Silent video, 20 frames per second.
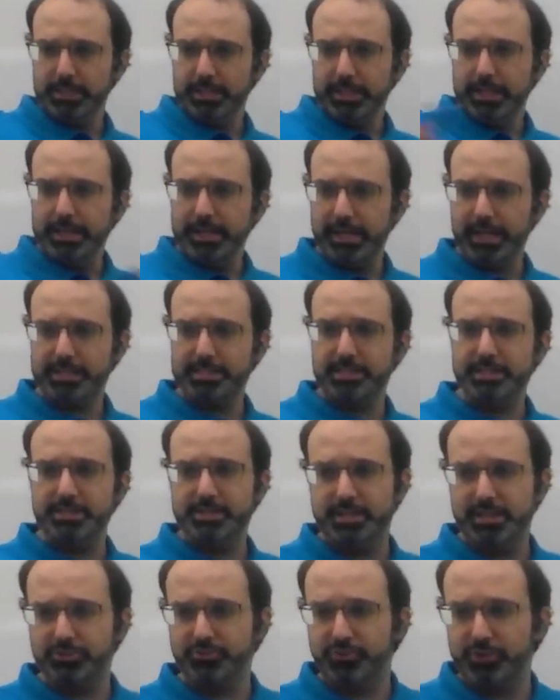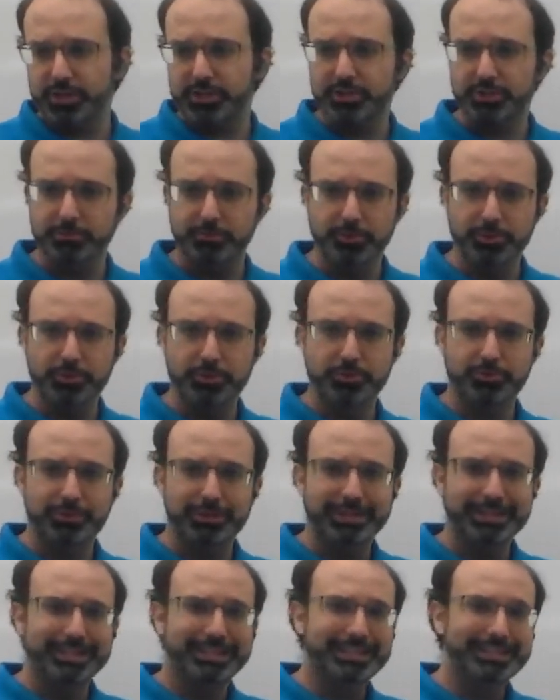Next, it says for us to move
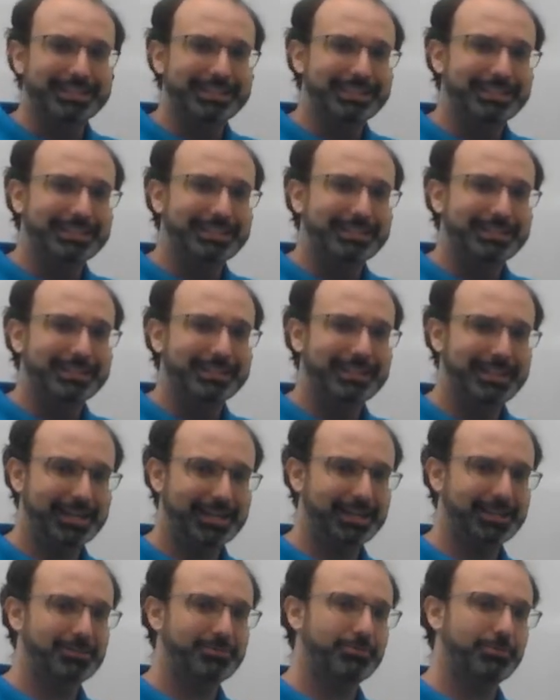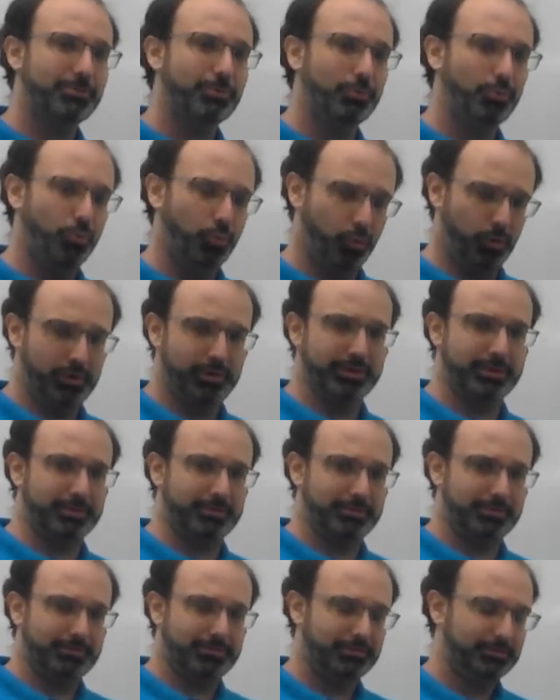-1.
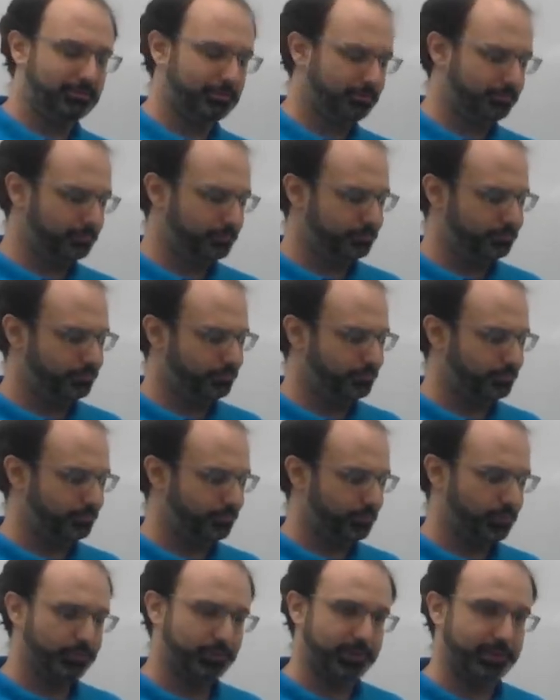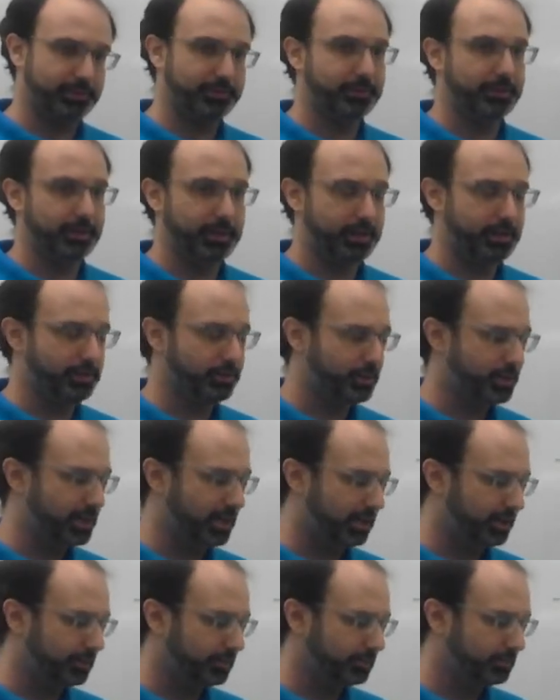Okay, I need another
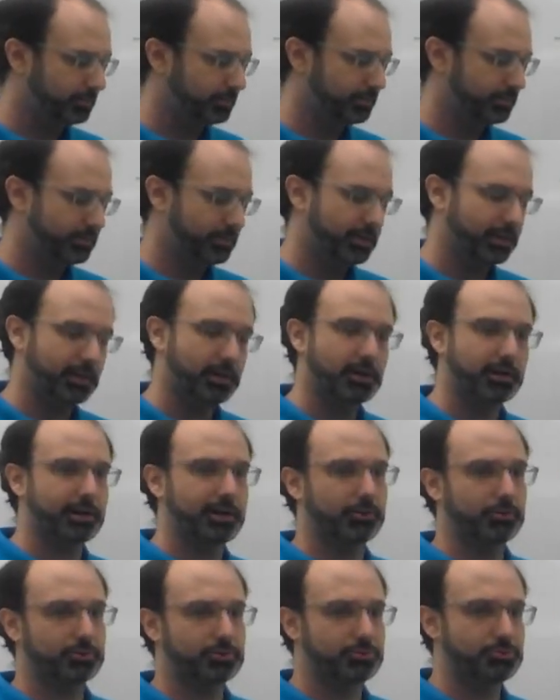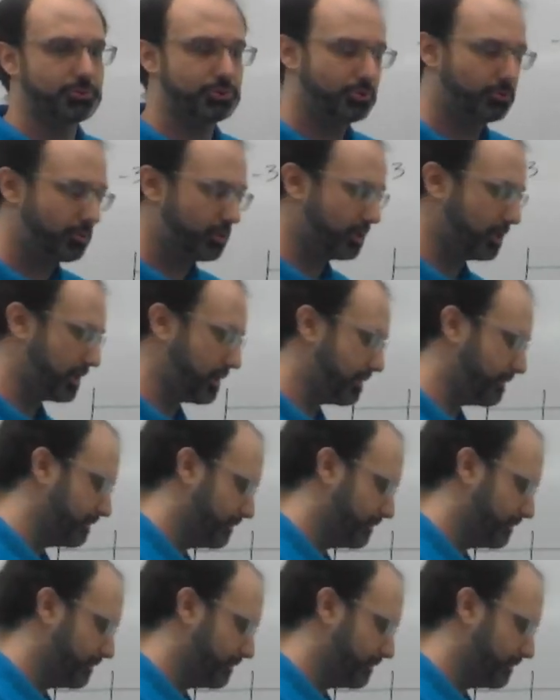color. I got it out too soon earlier.